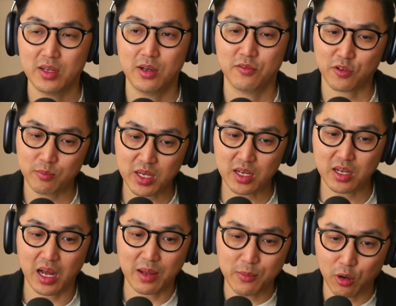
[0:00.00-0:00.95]
For me,
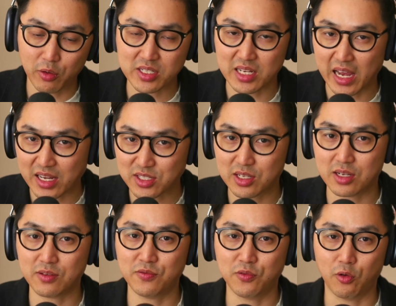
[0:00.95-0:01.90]
I'm always
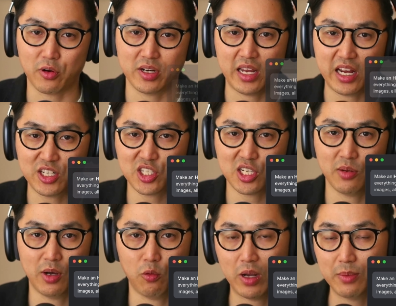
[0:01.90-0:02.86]
asking for an
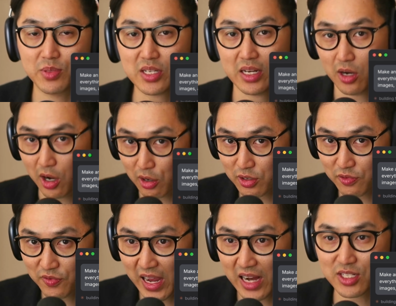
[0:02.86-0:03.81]
HTML website
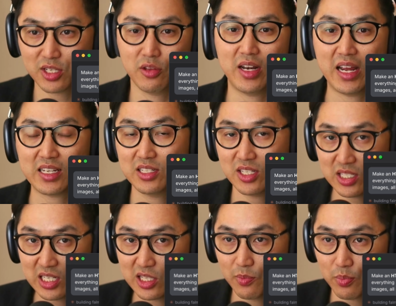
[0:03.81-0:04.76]
artifact so that I can
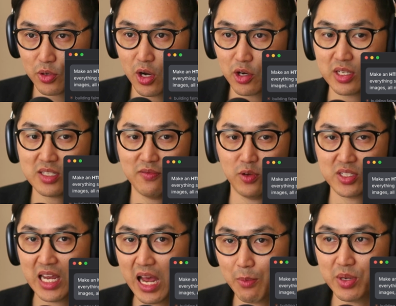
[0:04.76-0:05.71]
see the progress of what's
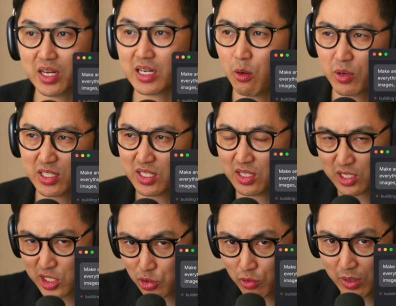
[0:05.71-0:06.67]
happening. I want to see the
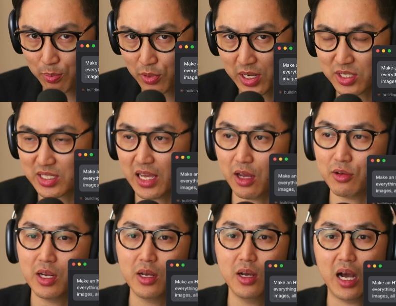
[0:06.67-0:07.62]
script breakdown.
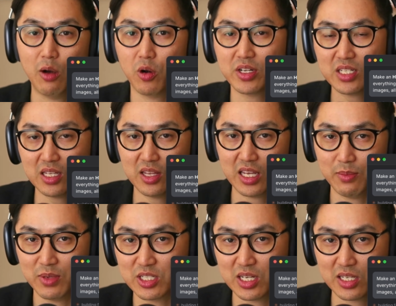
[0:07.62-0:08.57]
I want to see the
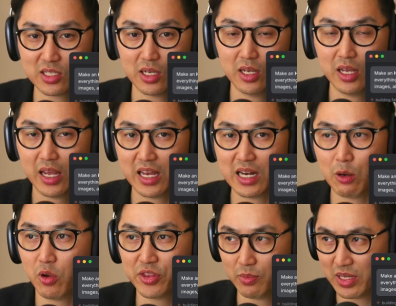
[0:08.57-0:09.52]
images, and I
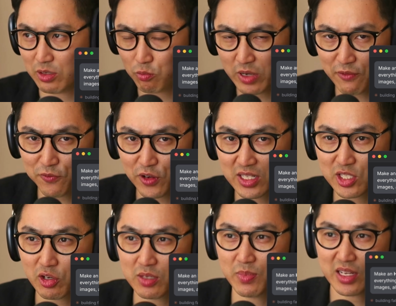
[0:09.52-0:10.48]
want them like referenced so
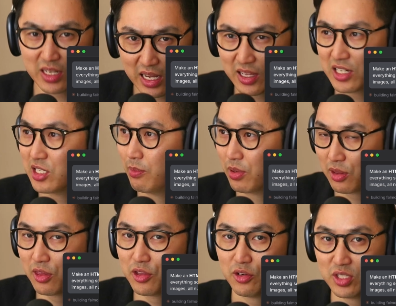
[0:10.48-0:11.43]
I can be like, I like number
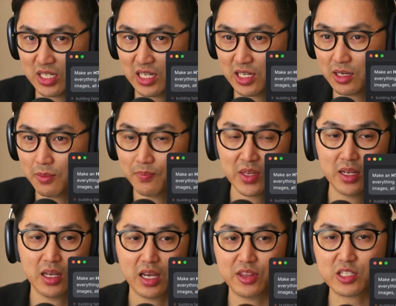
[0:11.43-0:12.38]
13.
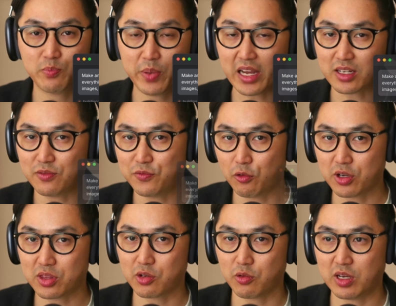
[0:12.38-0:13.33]
And this back and
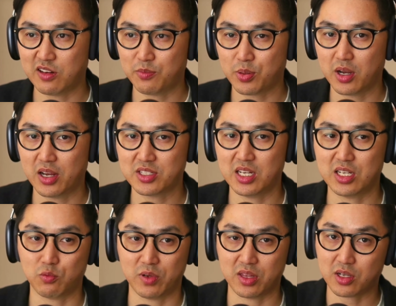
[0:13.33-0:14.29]
forth creative
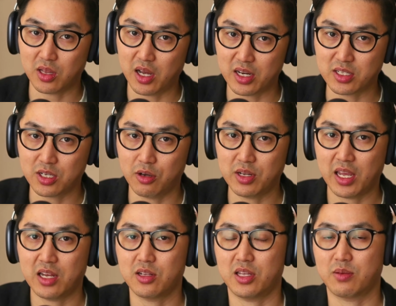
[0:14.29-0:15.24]
process with Claude Code
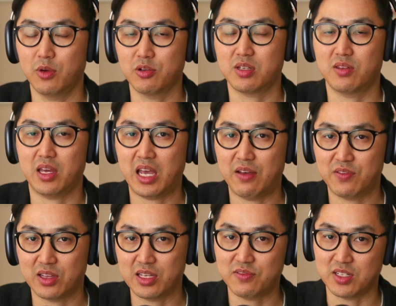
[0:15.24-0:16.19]
handling most of the heavy
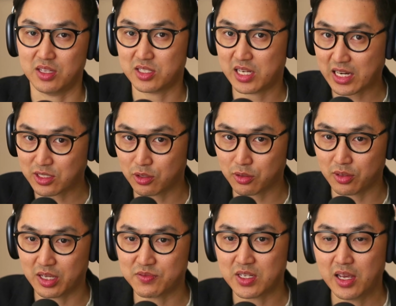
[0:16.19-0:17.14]
lift and the technical
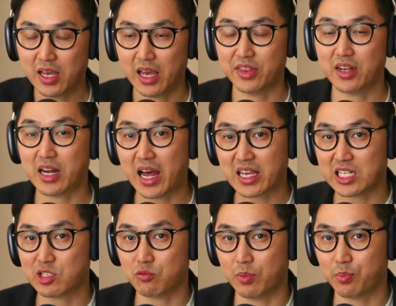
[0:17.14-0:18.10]
lift, and then I get
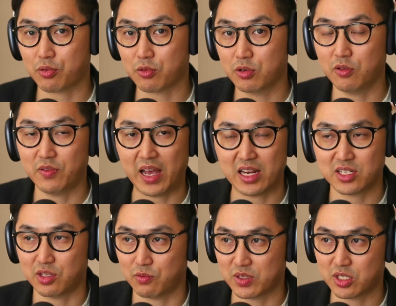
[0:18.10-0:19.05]
to approve as
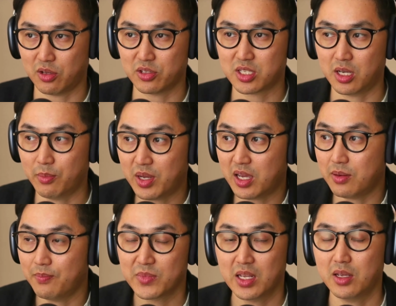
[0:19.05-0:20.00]
the results come in,
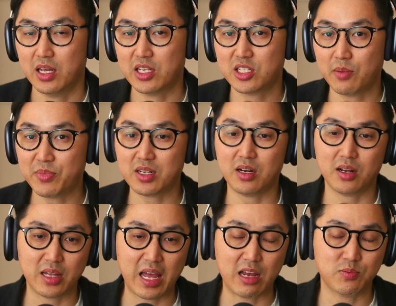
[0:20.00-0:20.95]
is something that
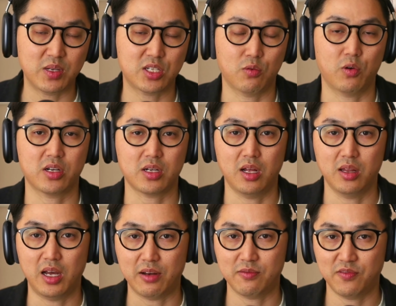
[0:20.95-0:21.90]
allows me to work a
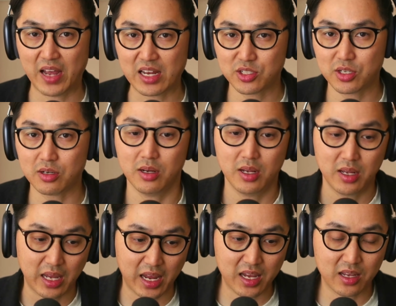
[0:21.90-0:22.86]
lot faster,
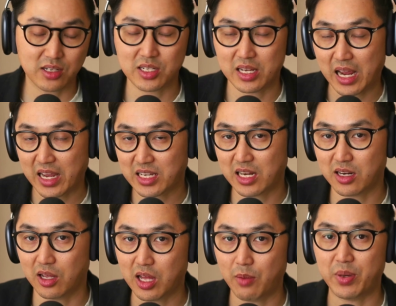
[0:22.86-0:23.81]
and I get a
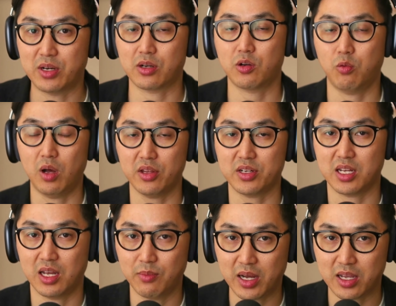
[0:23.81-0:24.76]
lot better quality
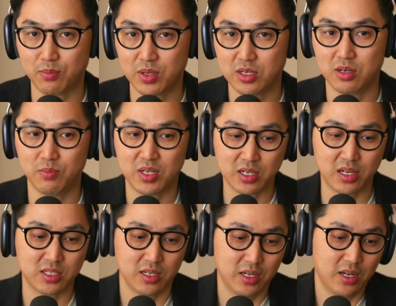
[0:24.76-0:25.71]
in my opinion,
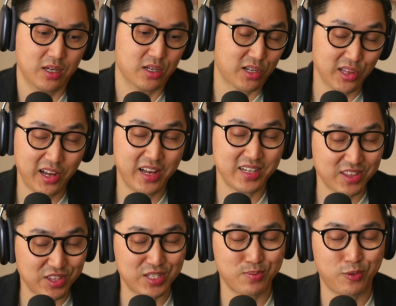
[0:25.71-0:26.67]
because Claude at
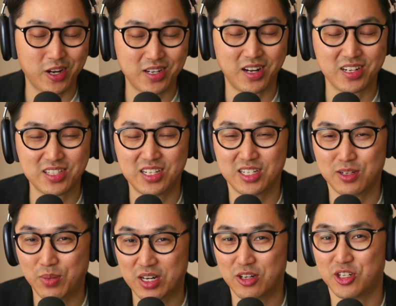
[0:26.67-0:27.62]
this point honestly does a
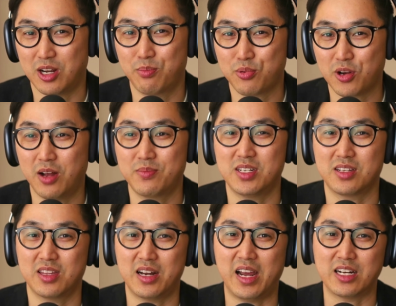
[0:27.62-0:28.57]
better job prompting
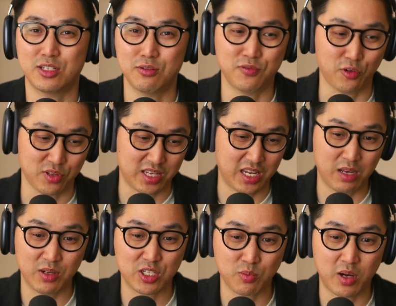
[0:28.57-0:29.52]
than I do for the
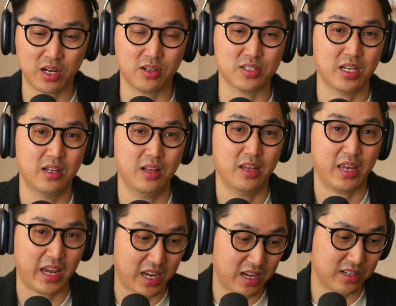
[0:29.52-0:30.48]
image models
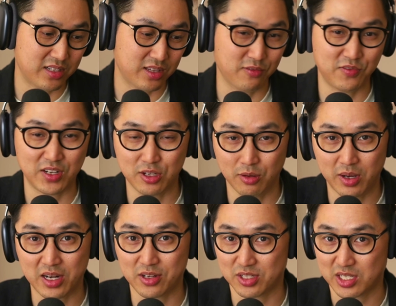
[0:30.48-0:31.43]
and the video
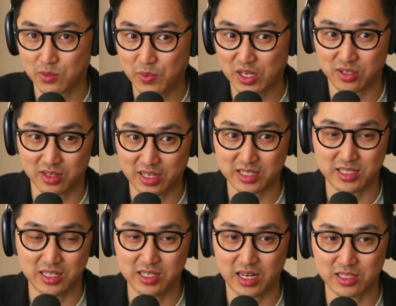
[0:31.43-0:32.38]
models, especially like
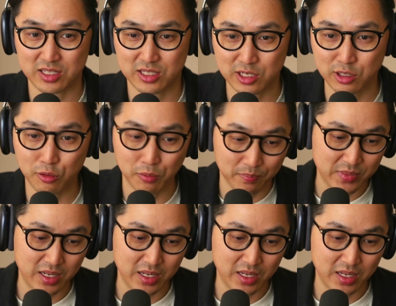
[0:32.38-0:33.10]
Seedance 2.